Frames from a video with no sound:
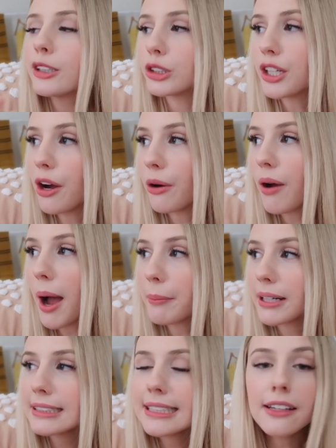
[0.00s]
So I'm
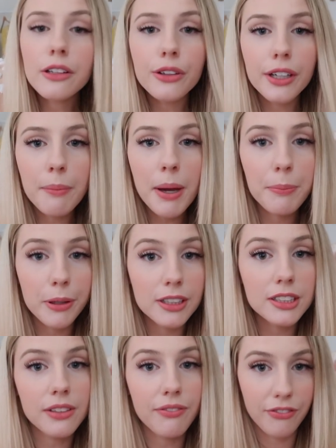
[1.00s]
gonna take a look at my
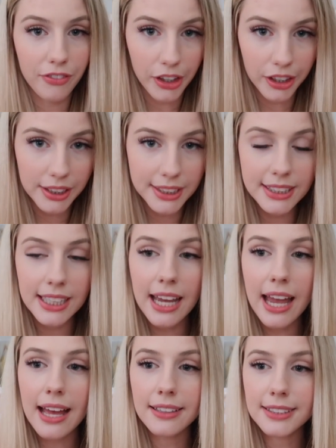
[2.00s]
books first
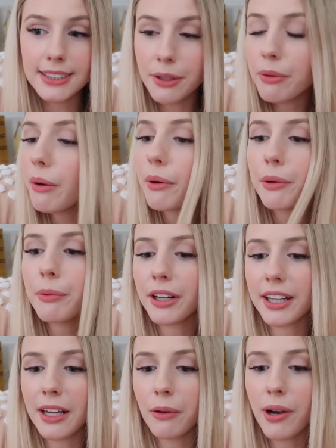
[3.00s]
and see what we're
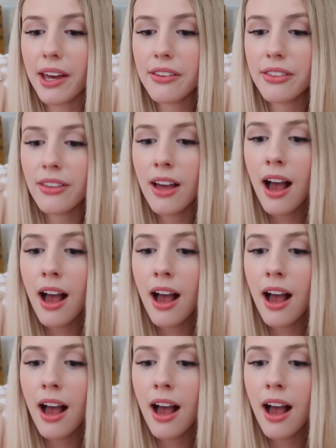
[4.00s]
working with.